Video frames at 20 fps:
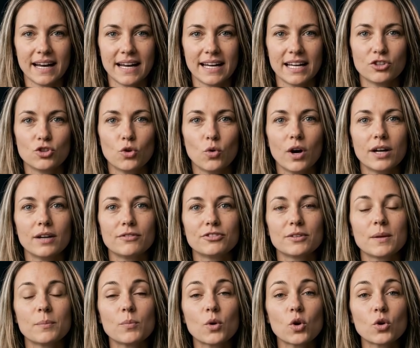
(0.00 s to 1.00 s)
into one of
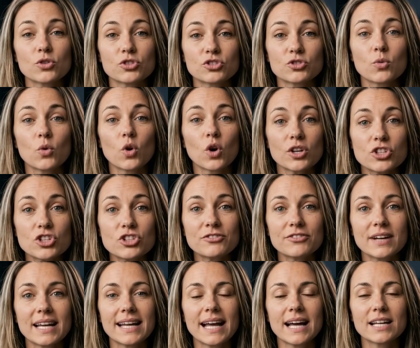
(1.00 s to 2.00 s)
the most watched
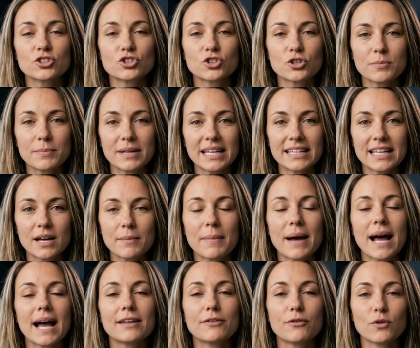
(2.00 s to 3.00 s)
financial media
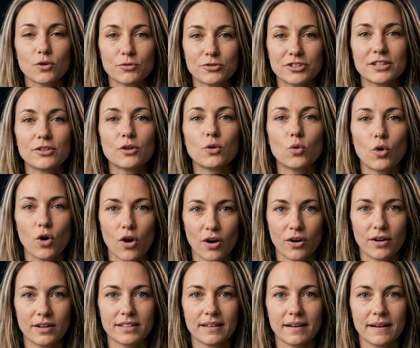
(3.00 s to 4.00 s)
platforms in the
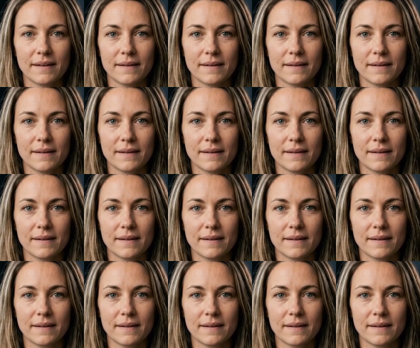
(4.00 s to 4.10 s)
world